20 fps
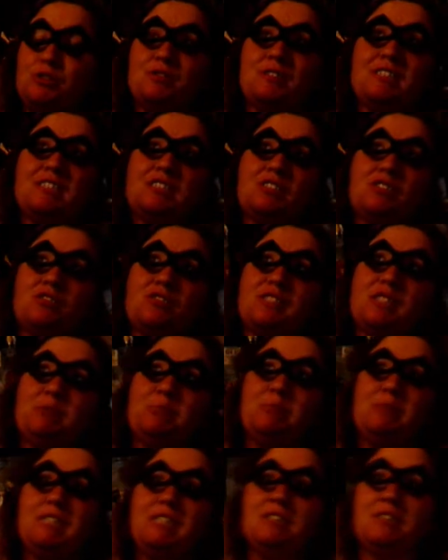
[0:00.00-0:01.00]
is going to
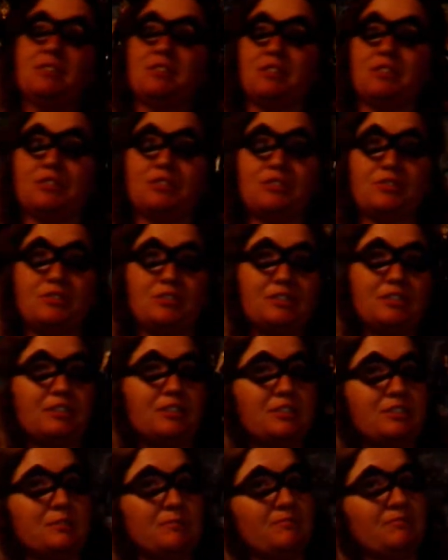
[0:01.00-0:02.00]
meet Arthur to
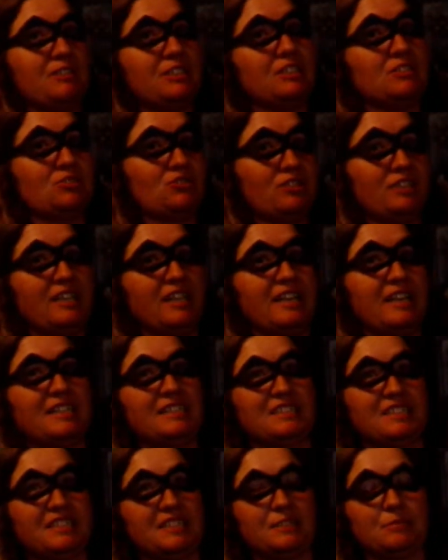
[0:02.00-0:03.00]
try to ask
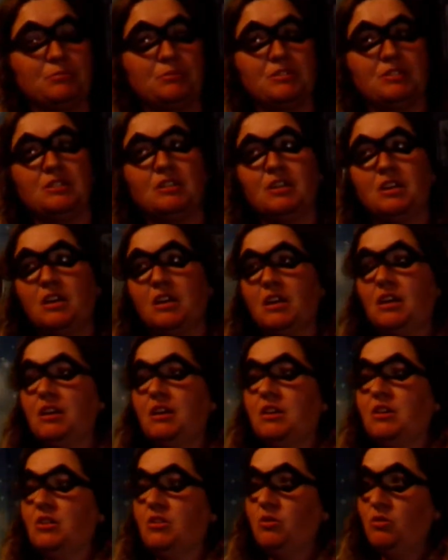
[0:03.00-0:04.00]
him,
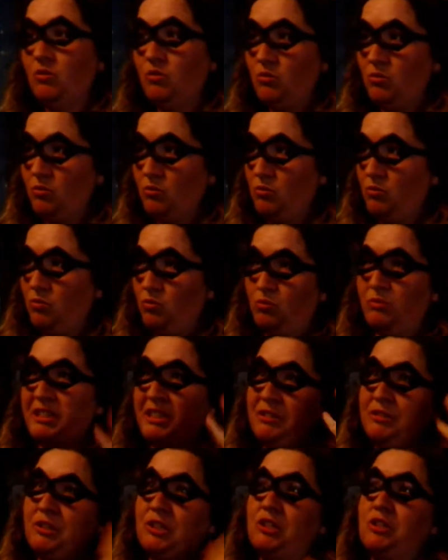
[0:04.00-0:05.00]
"Will
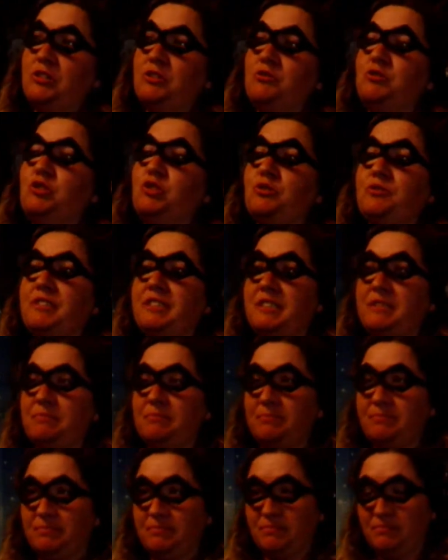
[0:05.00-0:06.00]
you
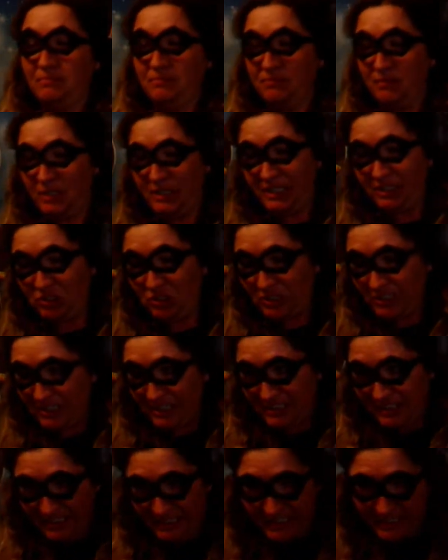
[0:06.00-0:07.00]
join my Justice
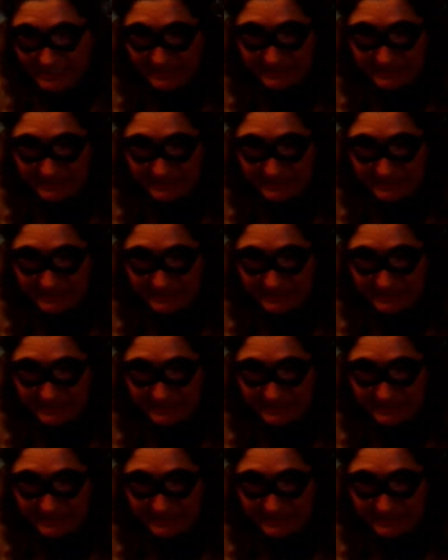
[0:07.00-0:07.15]
League